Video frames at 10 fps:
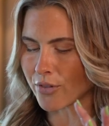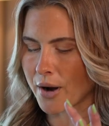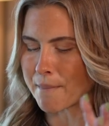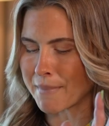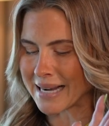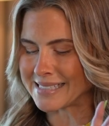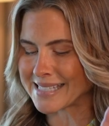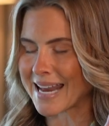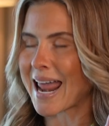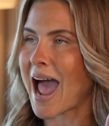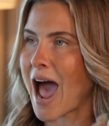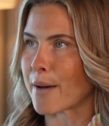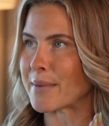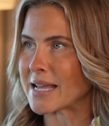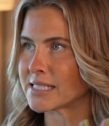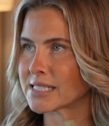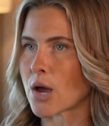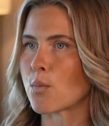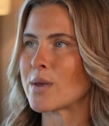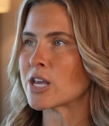are there mindset habits
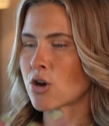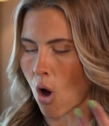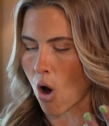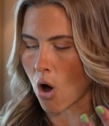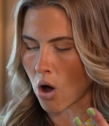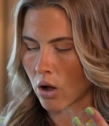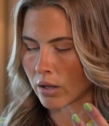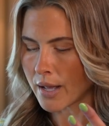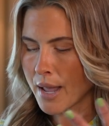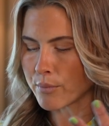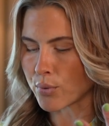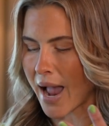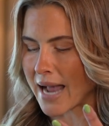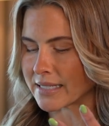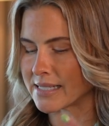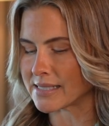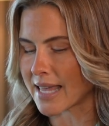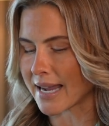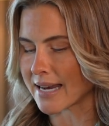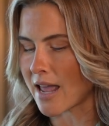that we can all practice
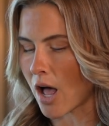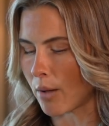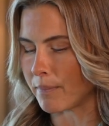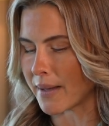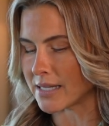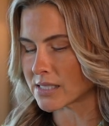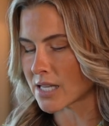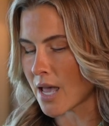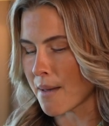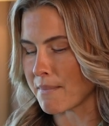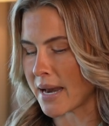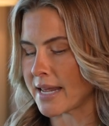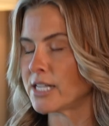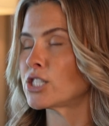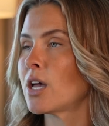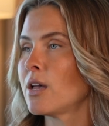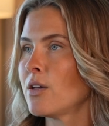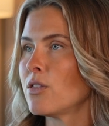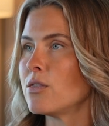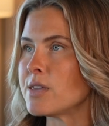that can help us manage
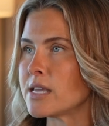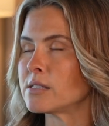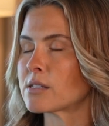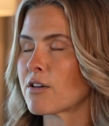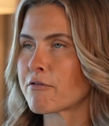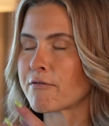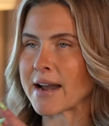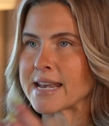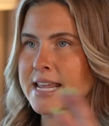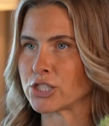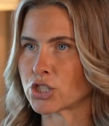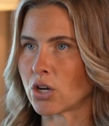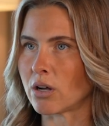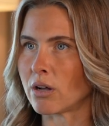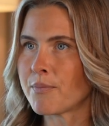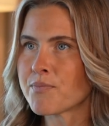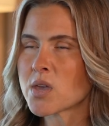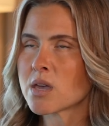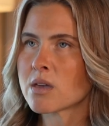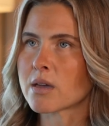these
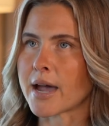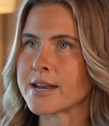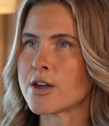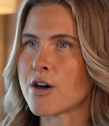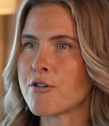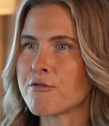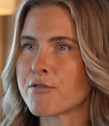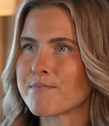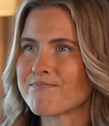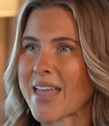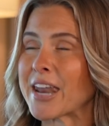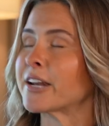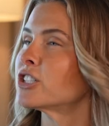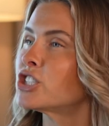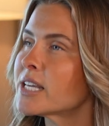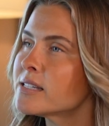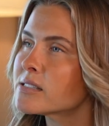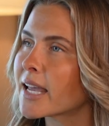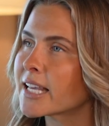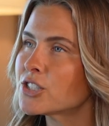financial kind of
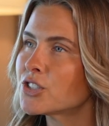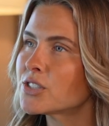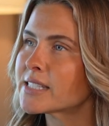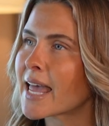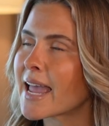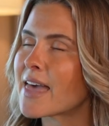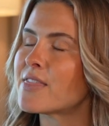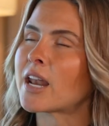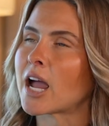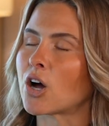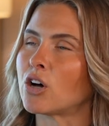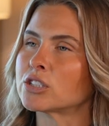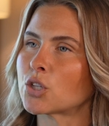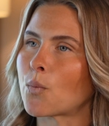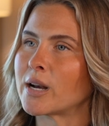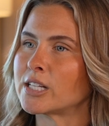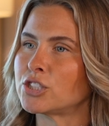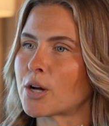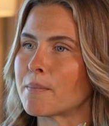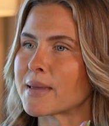energies, I guess you could say? And then I also want
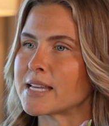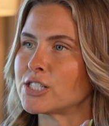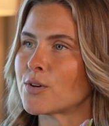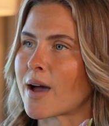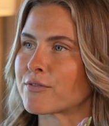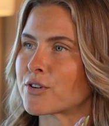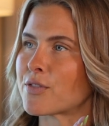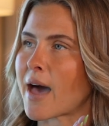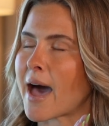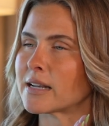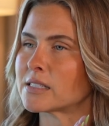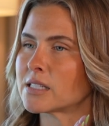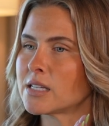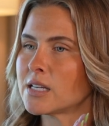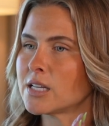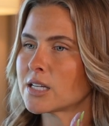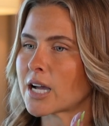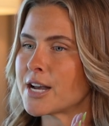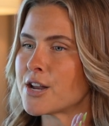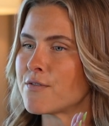to jump into, after that,
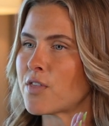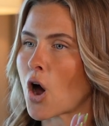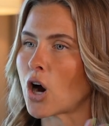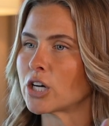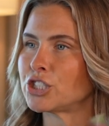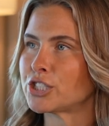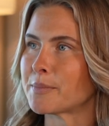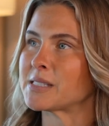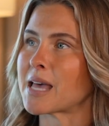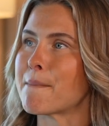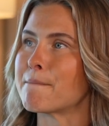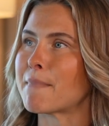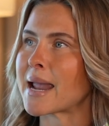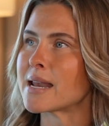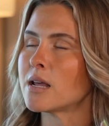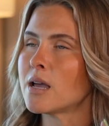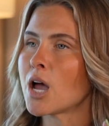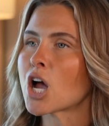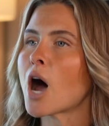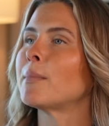kind of the hardships that might
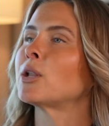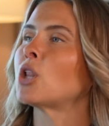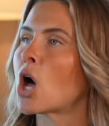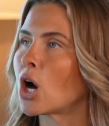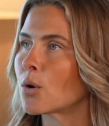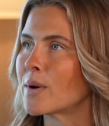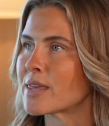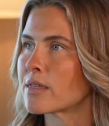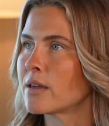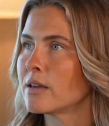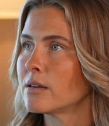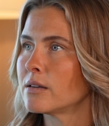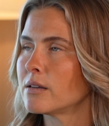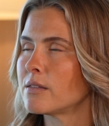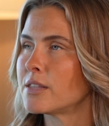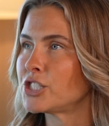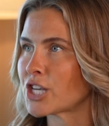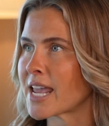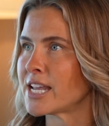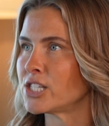come along with the
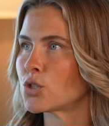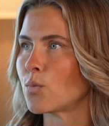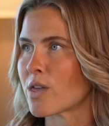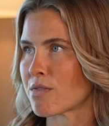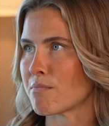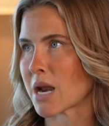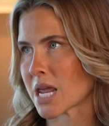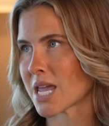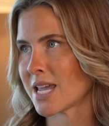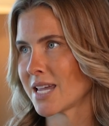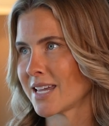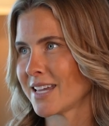change with money.